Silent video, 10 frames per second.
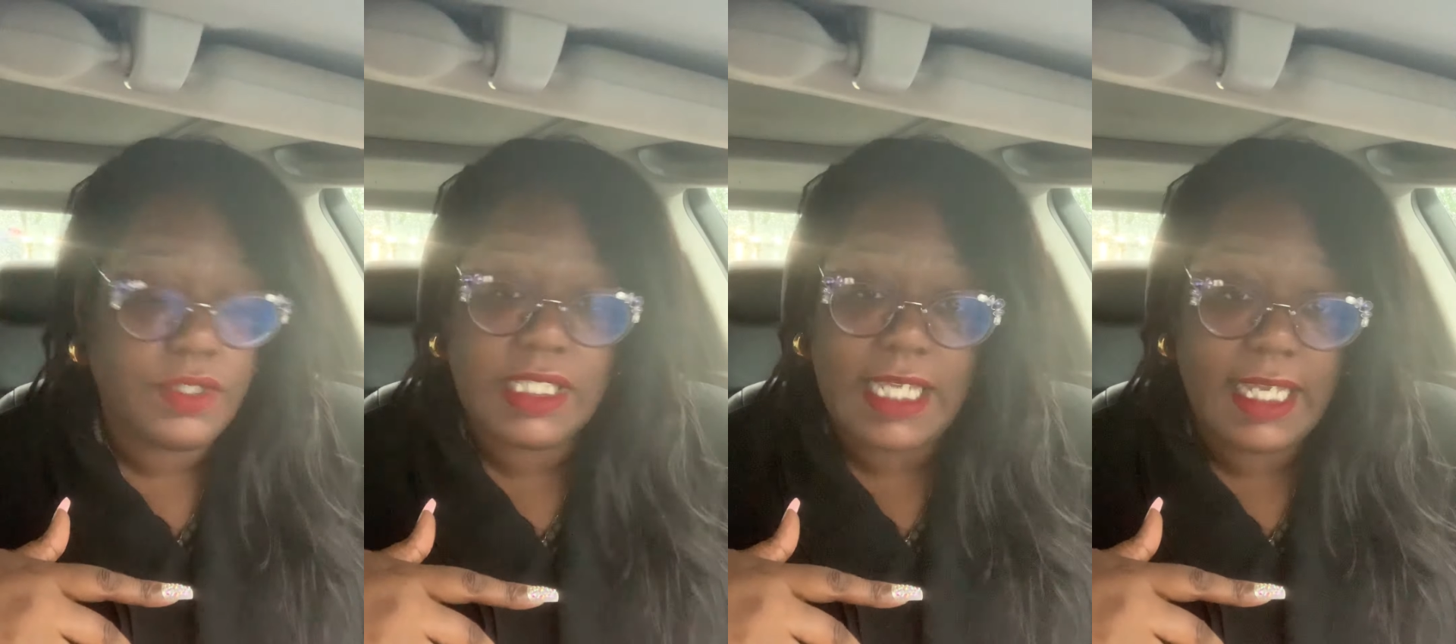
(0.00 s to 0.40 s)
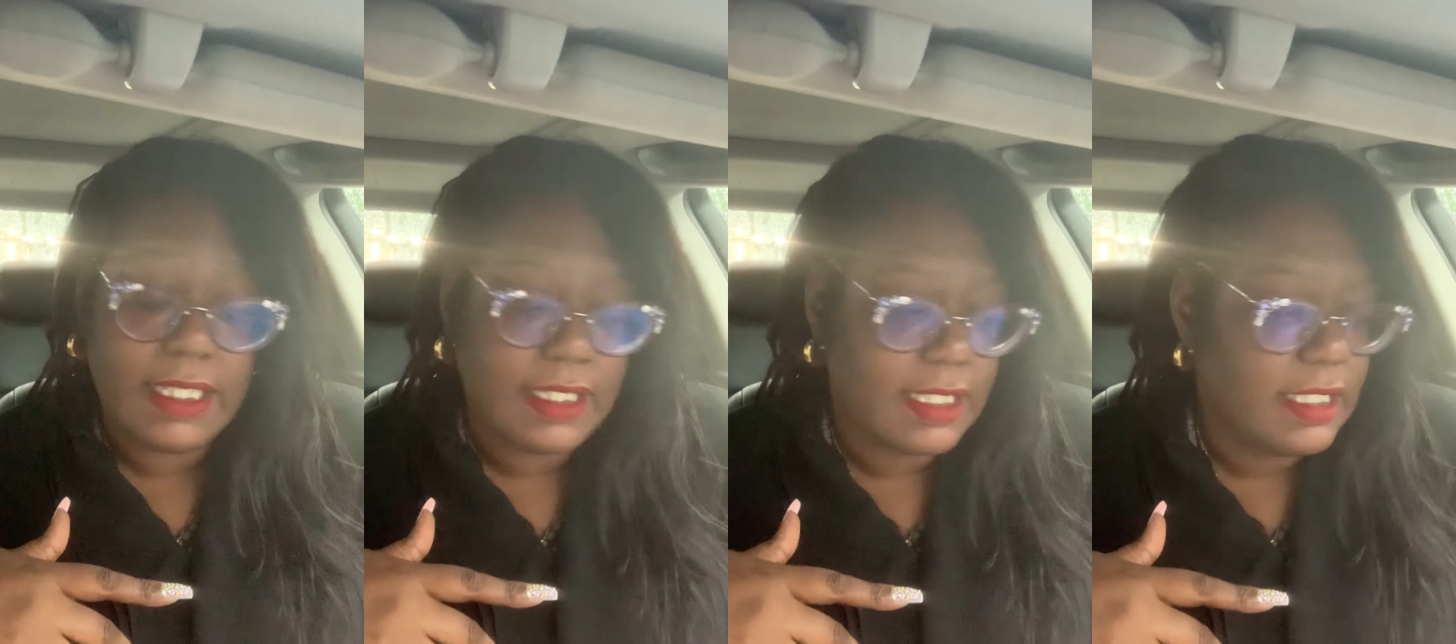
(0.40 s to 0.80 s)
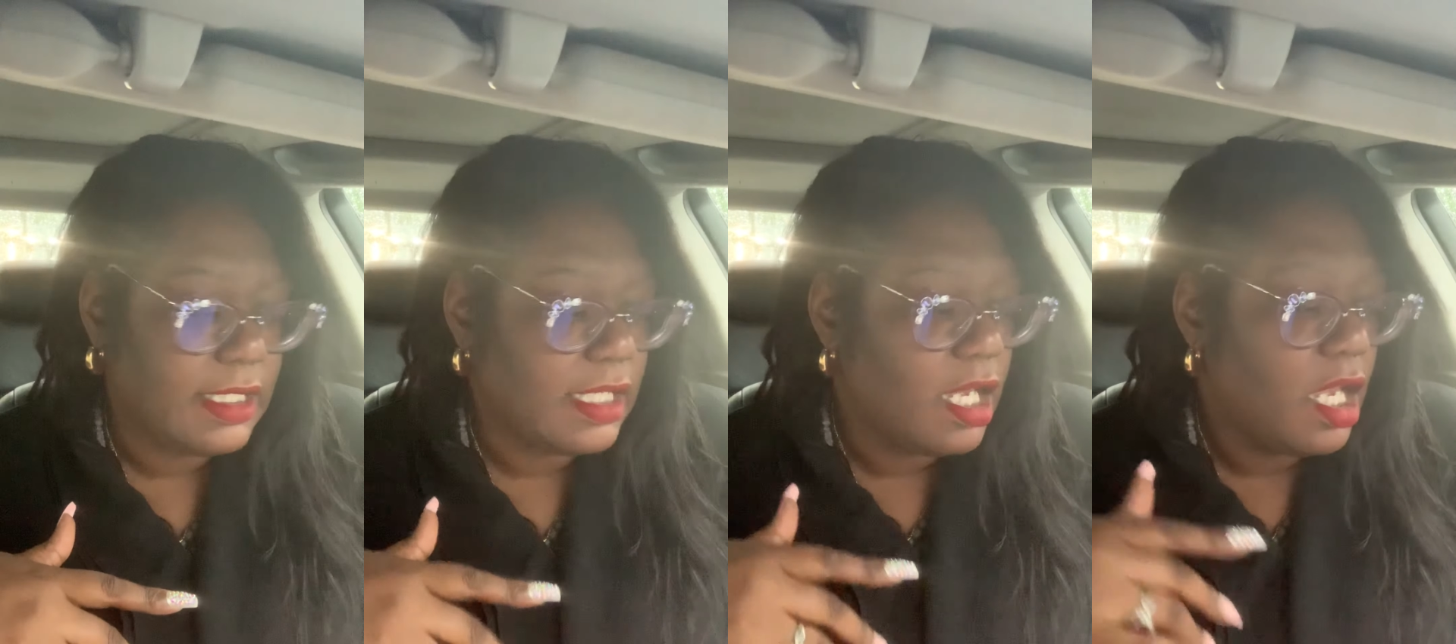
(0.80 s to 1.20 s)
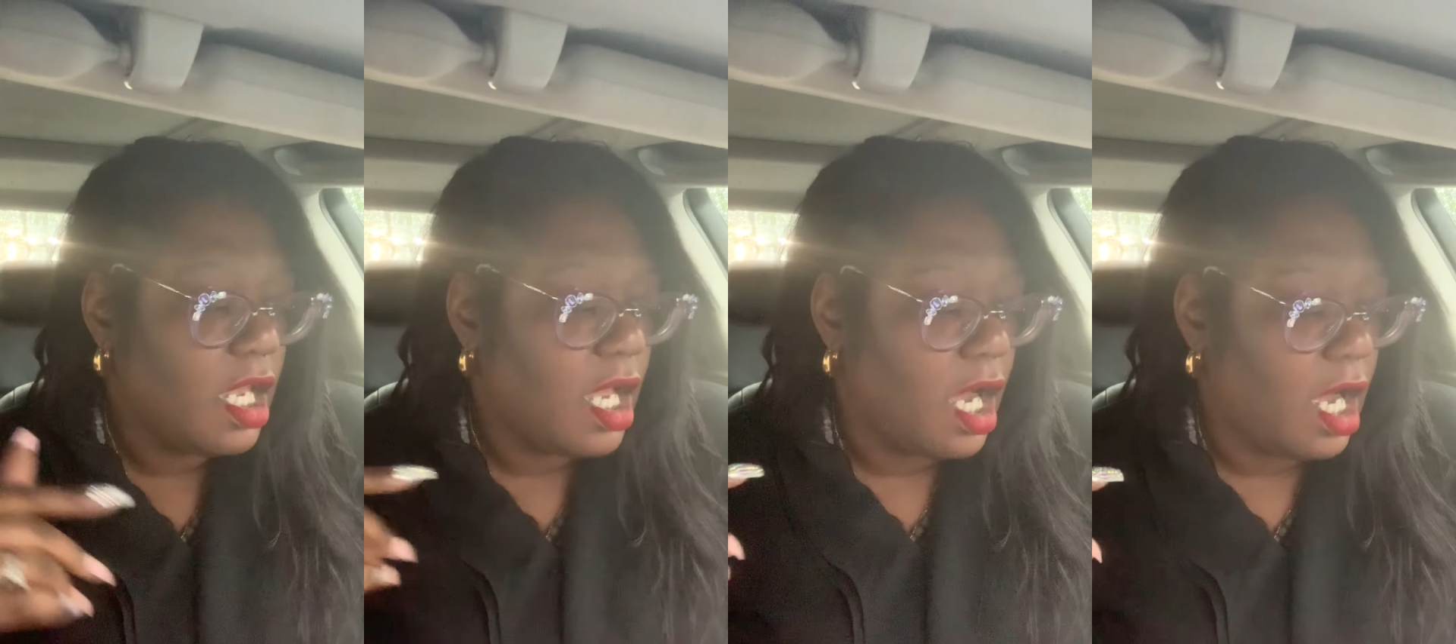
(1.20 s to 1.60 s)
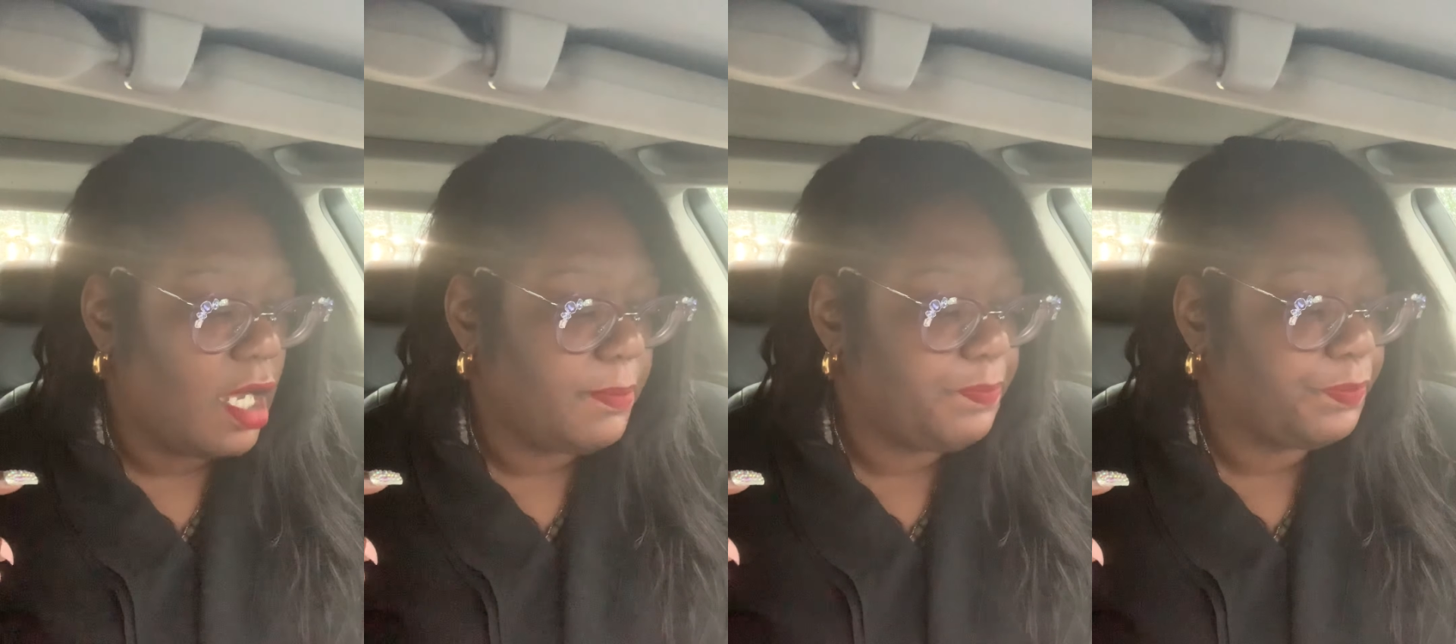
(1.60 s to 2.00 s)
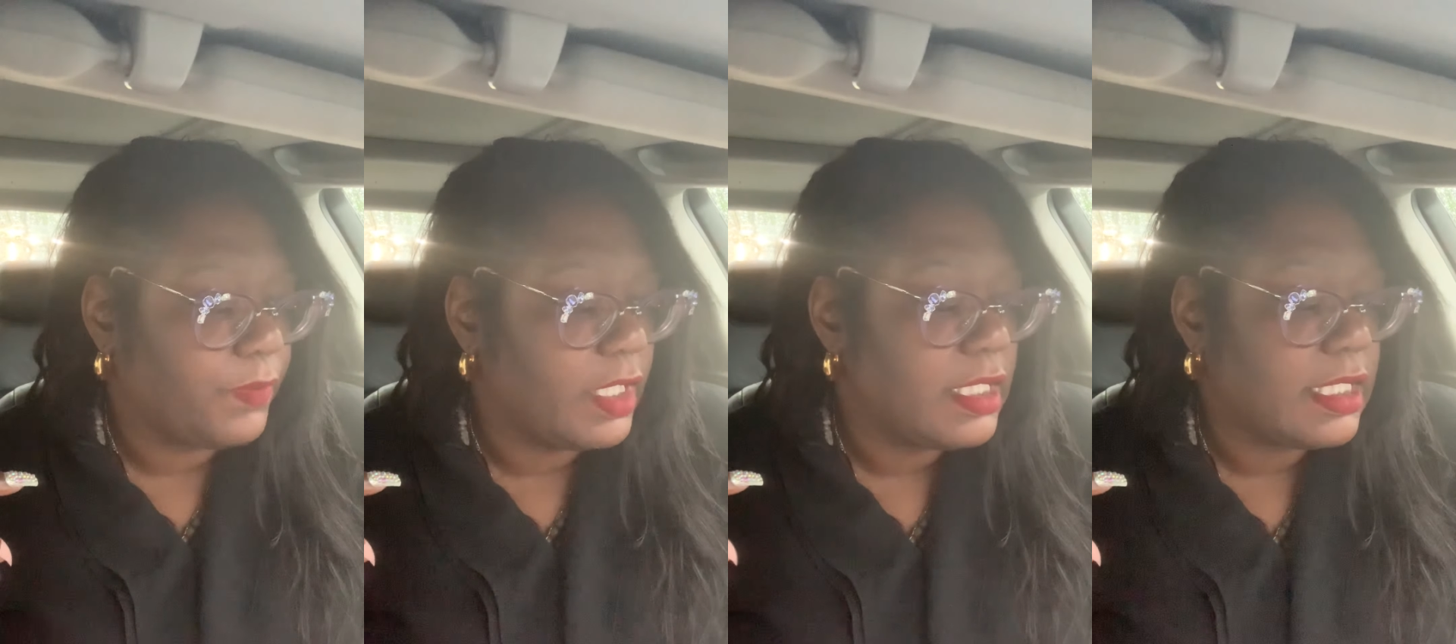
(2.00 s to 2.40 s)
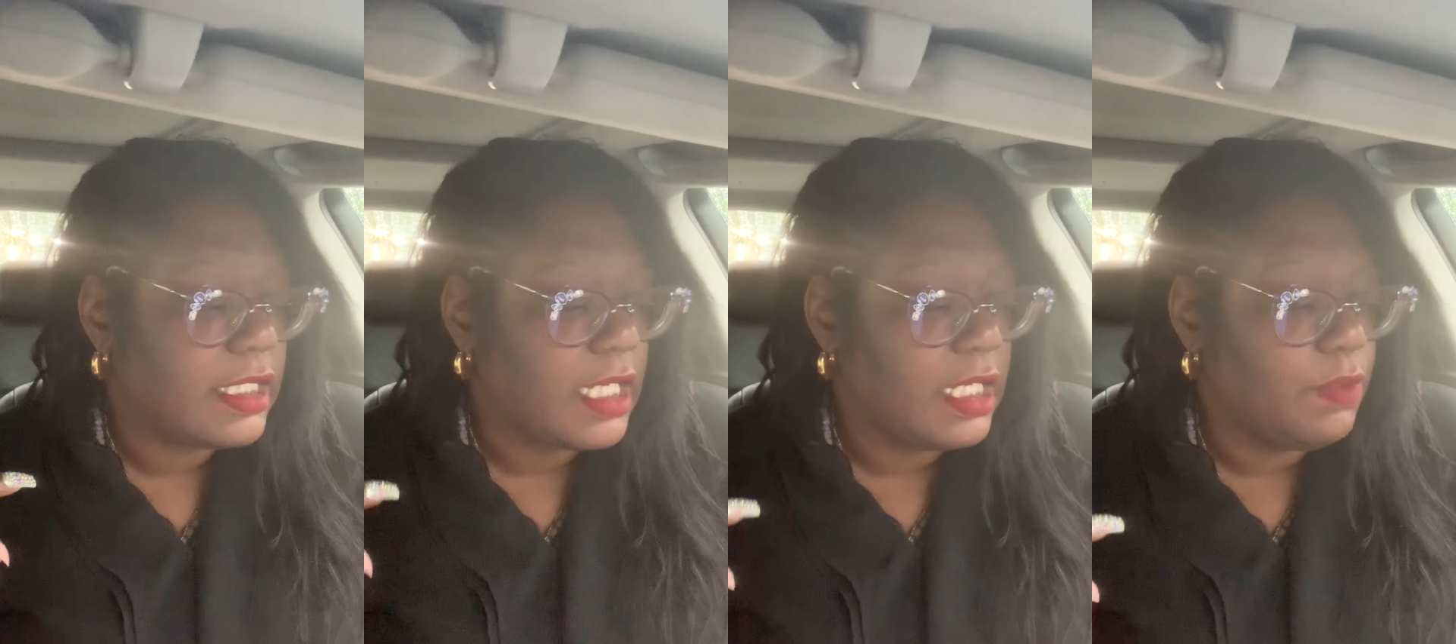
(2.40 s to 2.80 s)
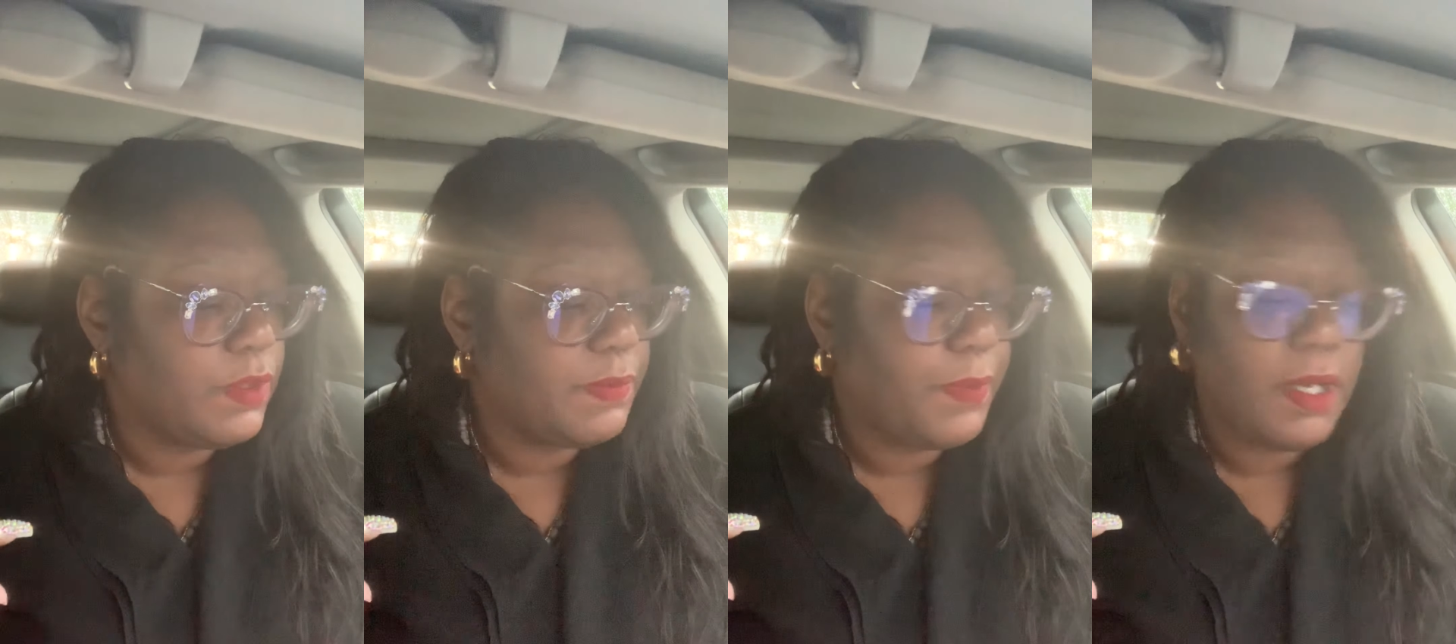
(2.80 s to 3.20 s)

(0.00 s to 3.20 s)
Sciences. The study was